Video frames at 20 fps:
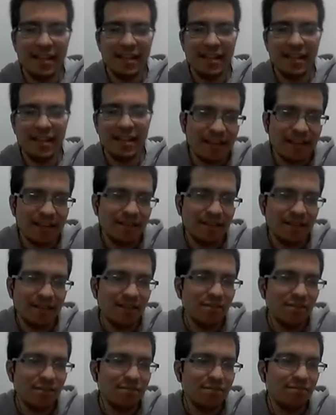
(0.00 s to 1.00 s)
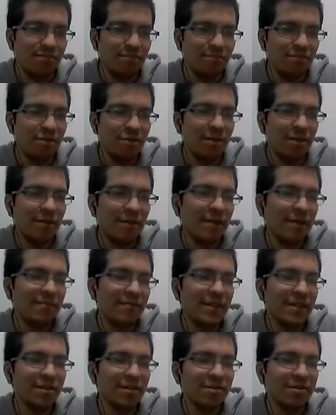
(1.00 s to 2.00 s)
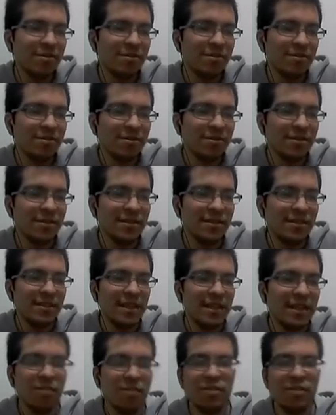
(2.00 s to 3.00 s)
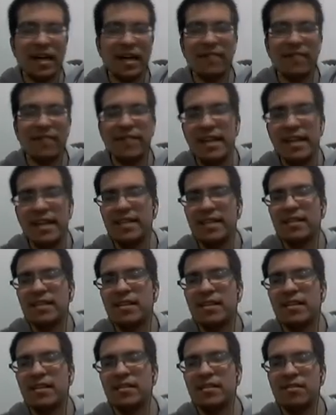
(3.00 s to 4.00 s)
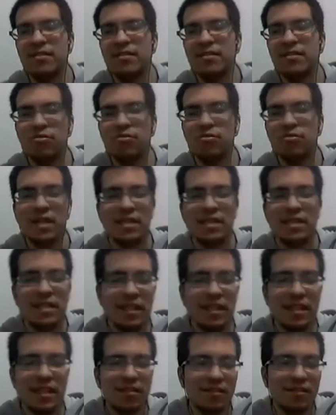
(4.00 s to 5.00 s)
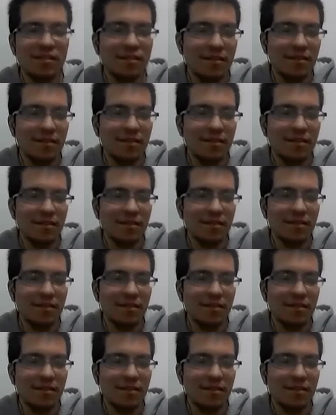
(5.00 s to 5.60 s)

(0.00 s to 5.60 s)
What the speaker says: That is probably because they don't have anything to match that object.